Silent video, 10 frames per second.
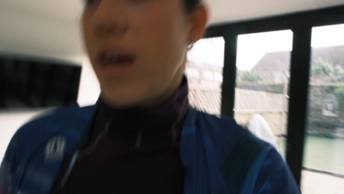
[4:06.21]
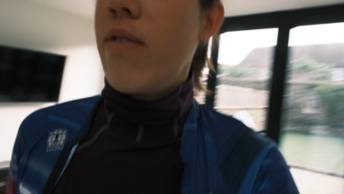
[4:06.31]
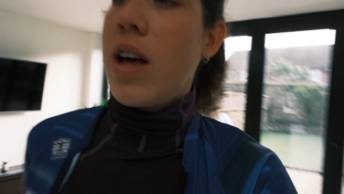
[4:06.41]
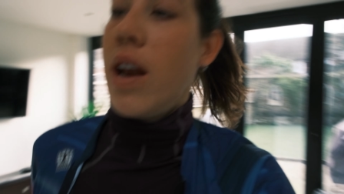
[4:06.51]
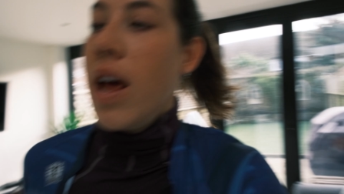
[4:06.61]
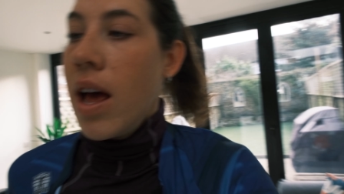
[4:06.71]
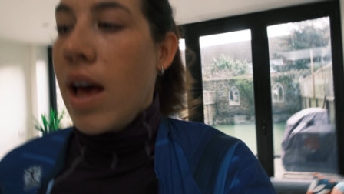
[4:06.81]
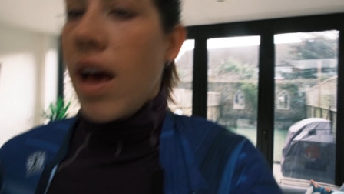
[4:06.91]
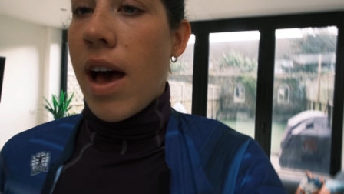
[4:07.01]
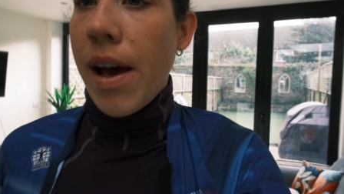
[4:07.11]
I've learned.
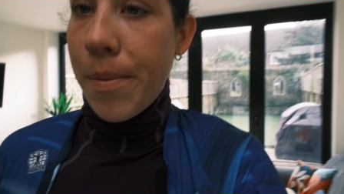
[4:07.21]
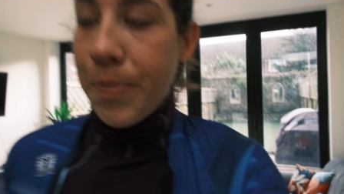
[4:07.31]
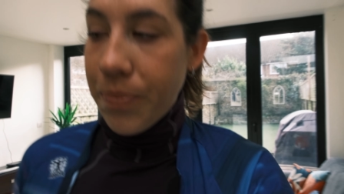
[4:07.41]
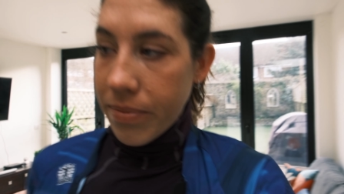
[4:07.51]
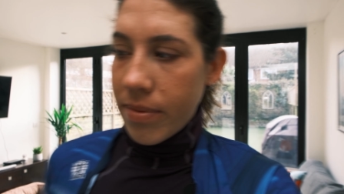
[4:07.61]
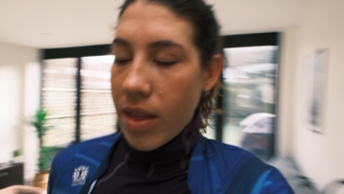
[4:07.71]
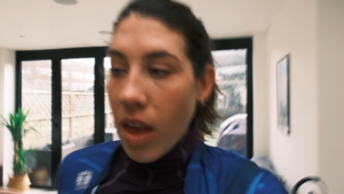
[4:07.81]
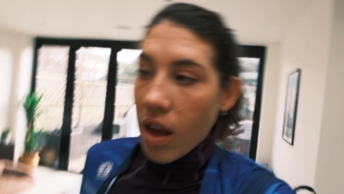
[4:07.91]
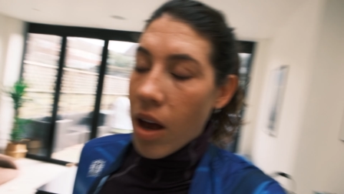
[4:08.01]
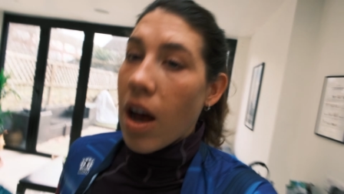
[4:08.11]
I'm
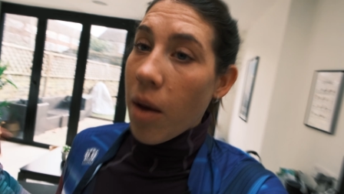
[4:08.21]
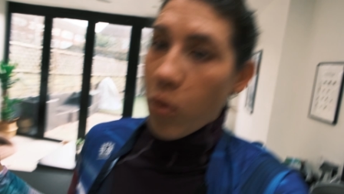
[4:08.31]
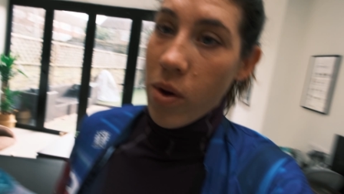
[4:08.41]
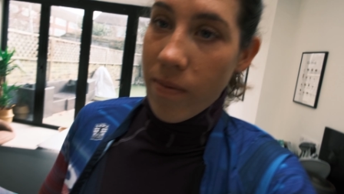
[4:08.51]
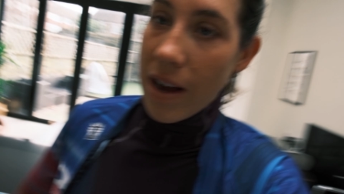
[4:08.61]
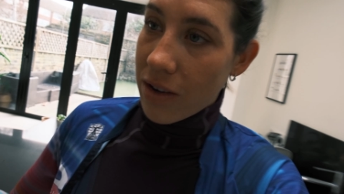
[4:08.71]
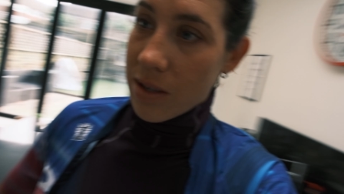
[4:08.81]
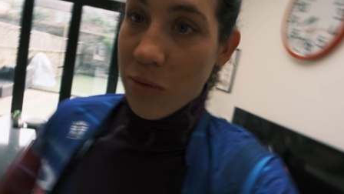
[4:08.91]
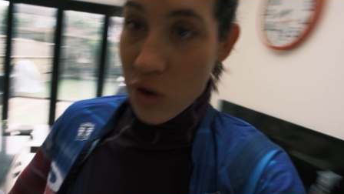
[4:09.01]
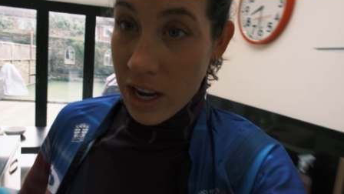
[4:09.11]
walking around because
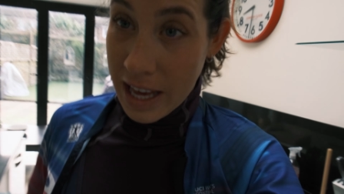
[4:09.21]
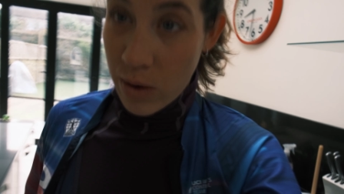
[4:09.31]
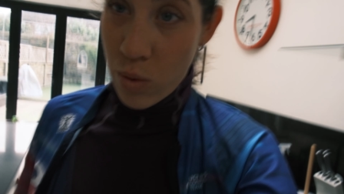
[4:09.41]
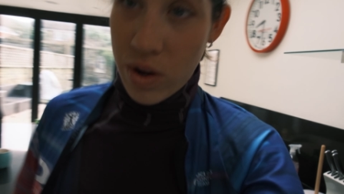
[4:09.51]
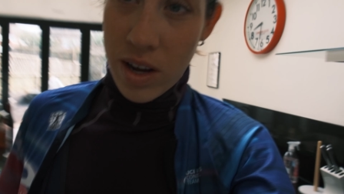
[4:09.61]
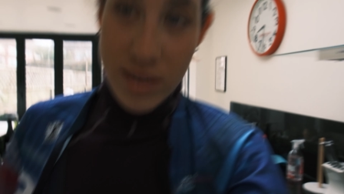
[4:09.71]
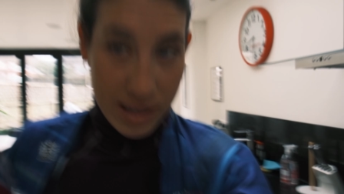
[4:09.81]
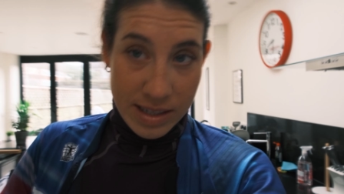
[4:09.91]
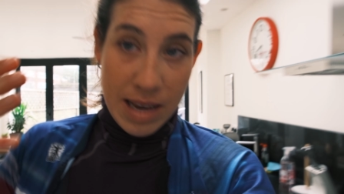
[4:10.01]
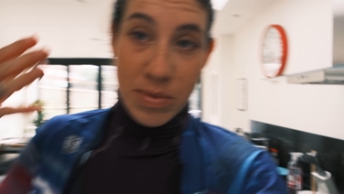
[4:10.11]
I'm trying to get organised at
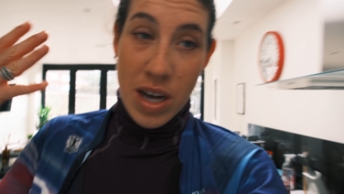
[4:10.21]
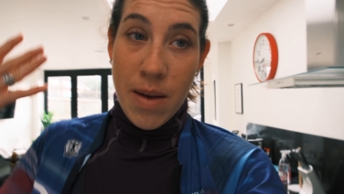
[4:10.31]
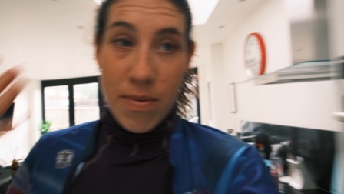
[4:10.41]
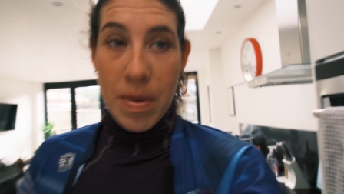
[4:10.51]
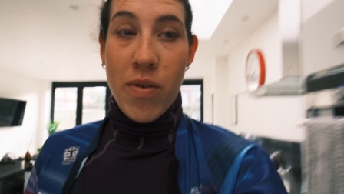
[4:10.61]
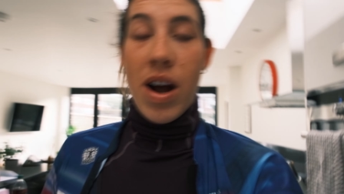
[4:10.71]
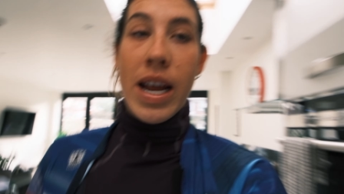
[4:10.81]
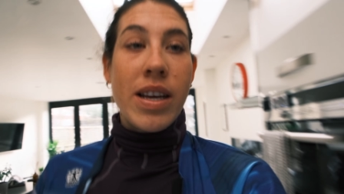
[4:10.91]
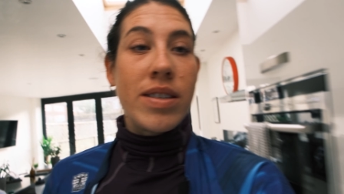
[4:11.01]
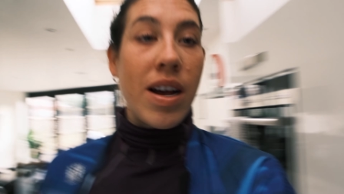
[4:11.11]
the same time for my ride
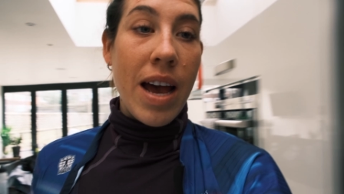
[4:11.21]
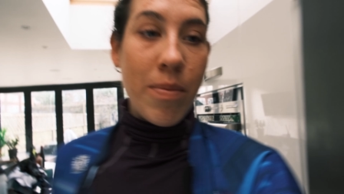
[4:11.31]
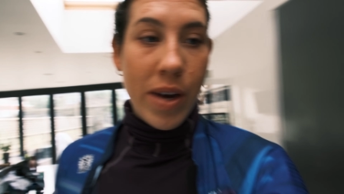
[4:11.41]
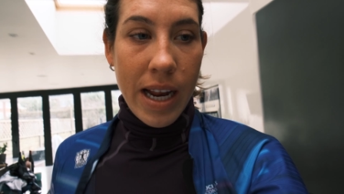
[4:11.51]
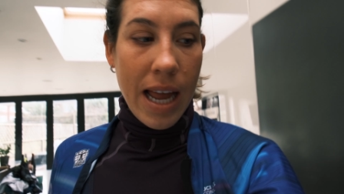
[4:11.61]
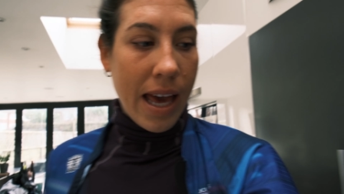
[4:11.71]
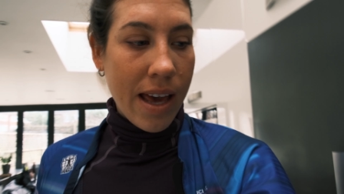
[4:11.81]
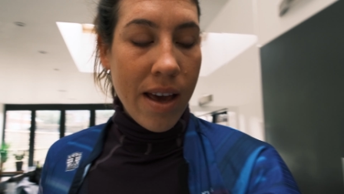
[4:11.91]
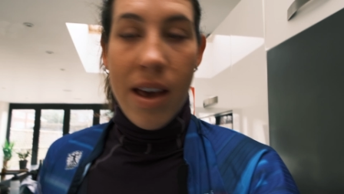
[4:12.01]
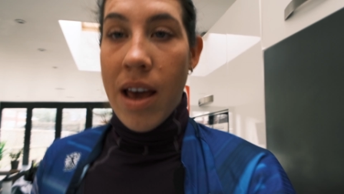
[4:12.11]
because I am really late,
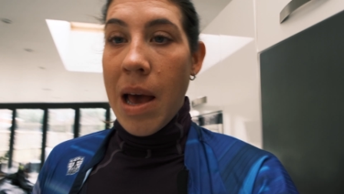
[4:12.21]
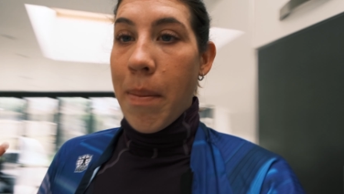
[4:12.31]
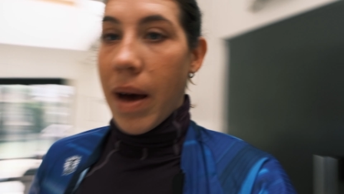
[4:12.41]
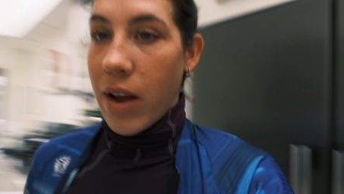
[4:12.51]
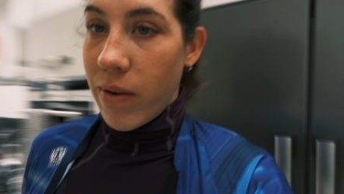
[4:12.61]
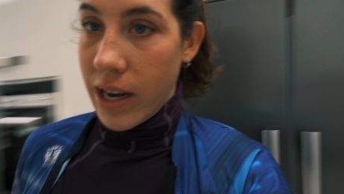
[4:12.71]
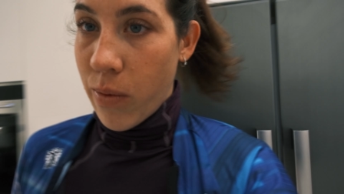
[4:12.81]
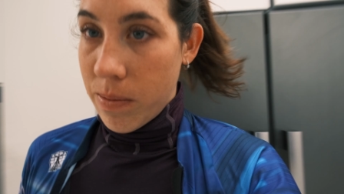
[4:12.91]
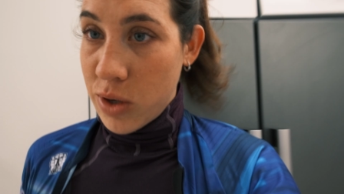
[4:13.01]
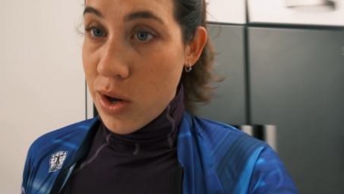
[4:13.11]
but I don't really know
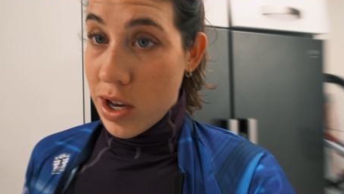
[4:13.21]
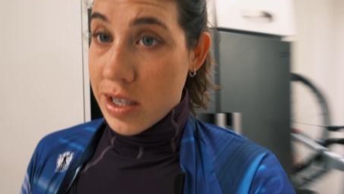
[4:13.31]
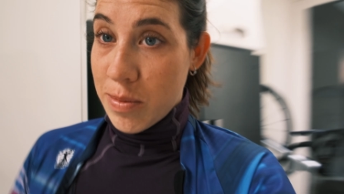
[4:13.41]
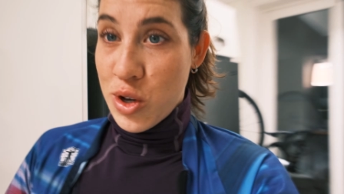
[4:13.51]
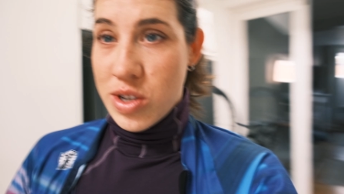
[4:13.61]
what I'm doing because I'm not